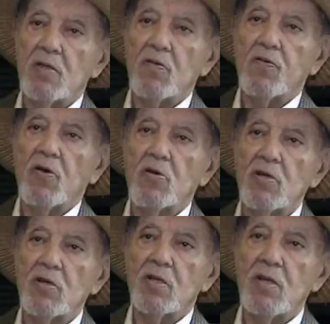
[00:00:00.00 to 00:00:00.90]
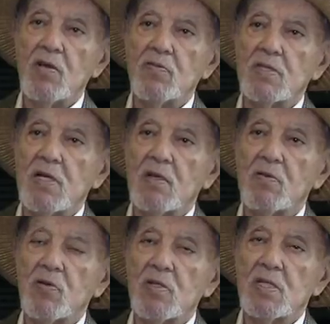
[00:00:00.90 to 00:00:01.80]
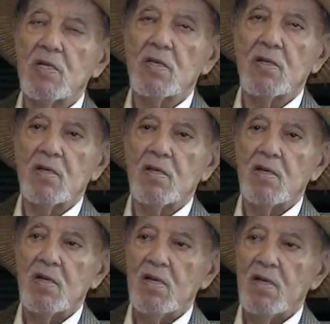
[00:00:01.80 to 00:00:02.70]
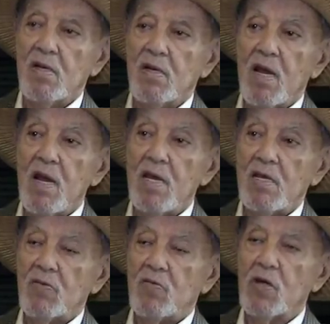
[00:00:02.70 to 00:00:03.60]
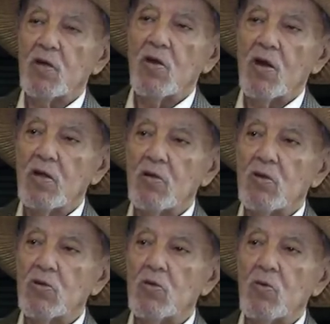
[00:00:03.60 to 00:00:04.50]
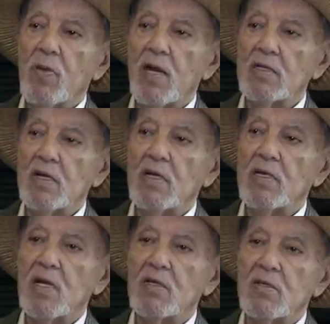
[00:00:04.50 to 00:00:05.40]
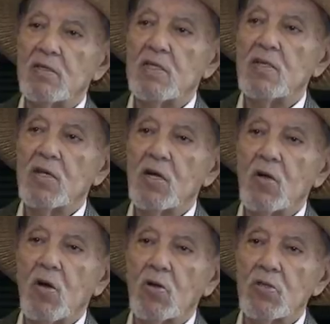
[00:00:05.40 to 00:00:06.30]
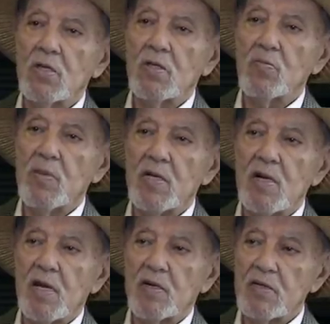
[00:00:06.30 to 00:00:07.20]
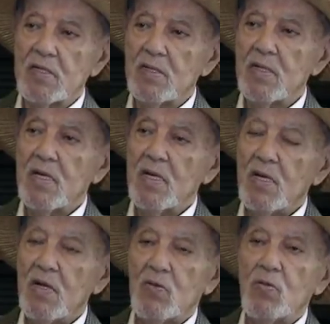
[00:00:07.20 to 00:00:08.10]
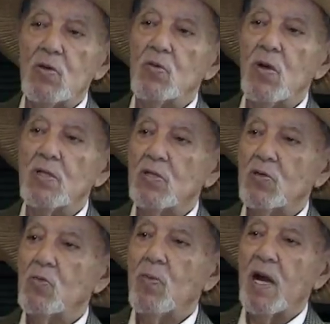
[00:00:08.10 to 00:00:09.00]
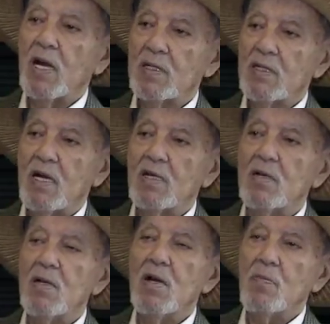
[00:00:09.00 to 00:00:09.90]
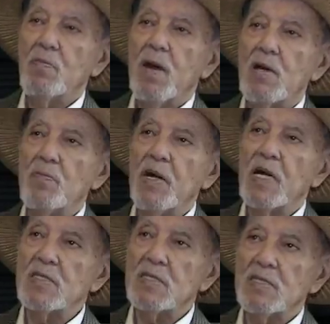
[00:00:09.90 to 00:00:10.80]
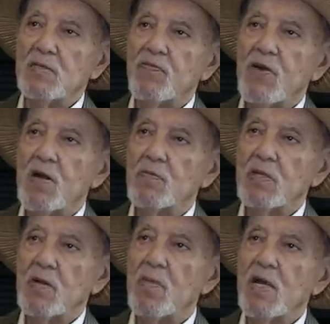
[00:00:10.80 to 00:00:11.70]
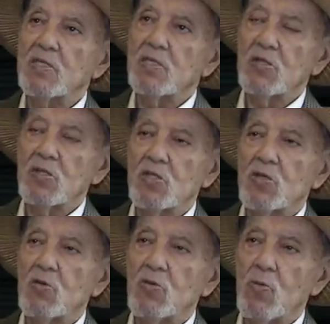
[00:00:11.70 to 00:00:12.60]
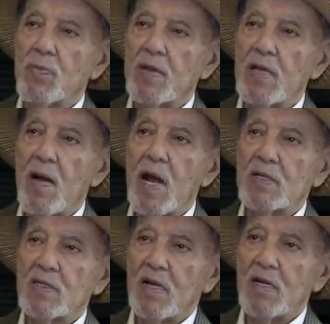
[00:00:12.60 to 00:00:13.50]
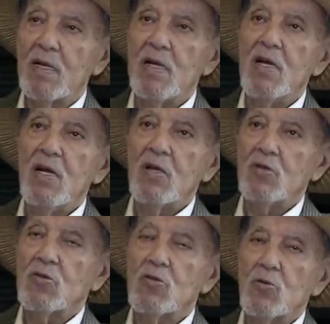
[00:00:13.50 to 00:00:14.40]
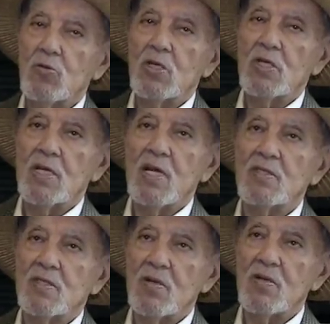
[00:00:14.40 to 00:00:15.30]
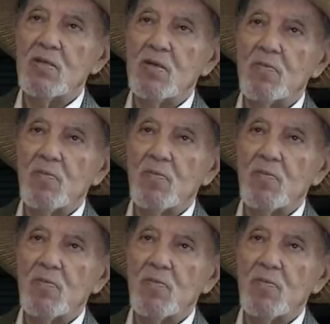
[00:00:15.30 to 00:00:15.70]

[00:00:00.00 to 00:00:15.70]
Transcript: the 40 Thieves, and we said, hey, we're gonna go to Baghdad and see the Golden Minaret. We went to Baghdad by bus from Damascus to Baghdad through the desert.